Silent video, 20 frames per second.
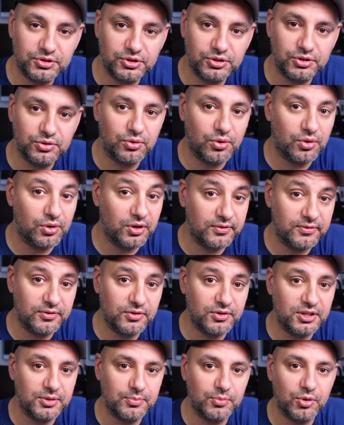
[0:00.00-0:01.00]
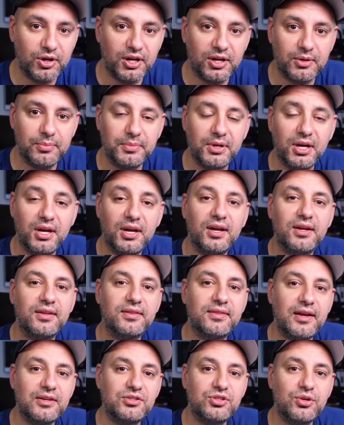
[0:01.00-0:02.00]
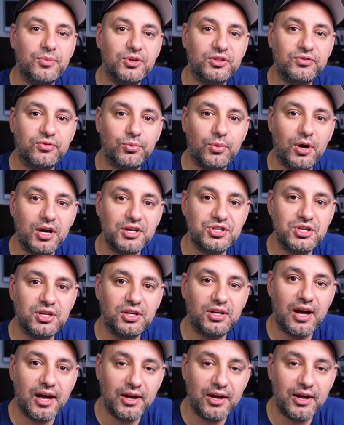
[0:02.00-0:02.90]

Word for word: to you or if you need more help. Thanks so much for watching.